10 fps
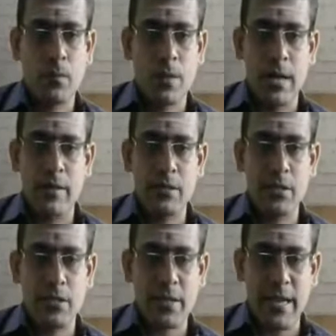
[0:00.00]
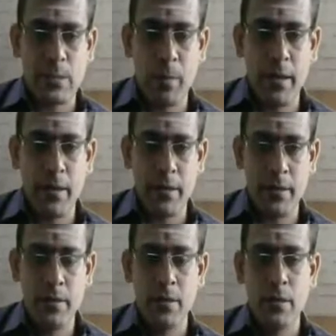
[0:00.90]
I will just explain it.
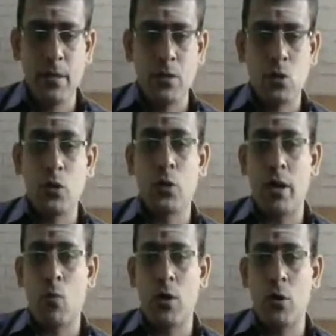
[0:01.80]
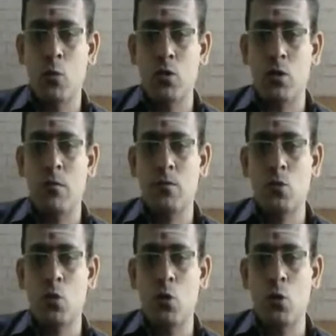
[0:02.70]
So I want you to solve
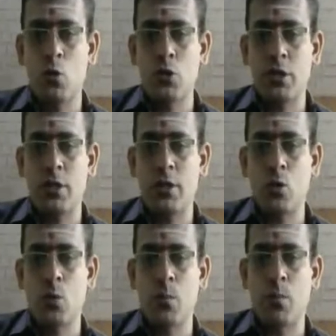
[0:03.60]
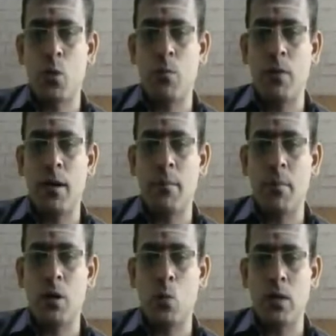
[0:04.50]
solution to problem number
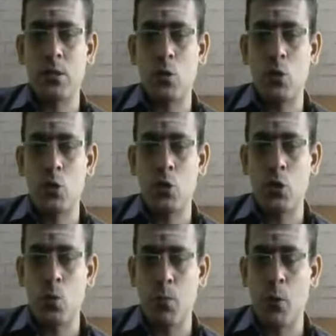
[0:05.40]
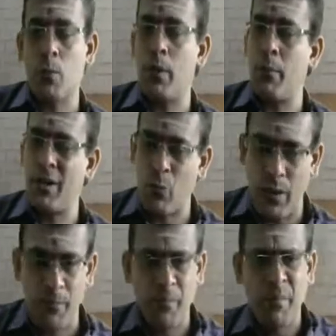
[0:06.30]
12. Solution to problem number
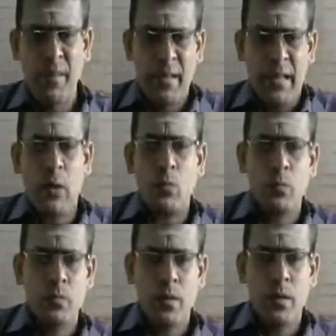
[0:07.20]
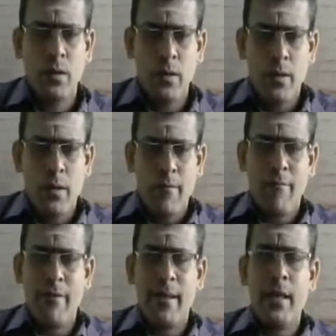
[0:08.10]
12. Now,
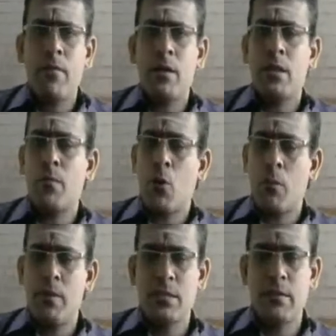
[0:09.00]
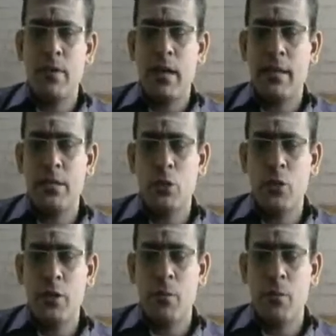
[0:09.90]
whenever the problem is given like this, you need to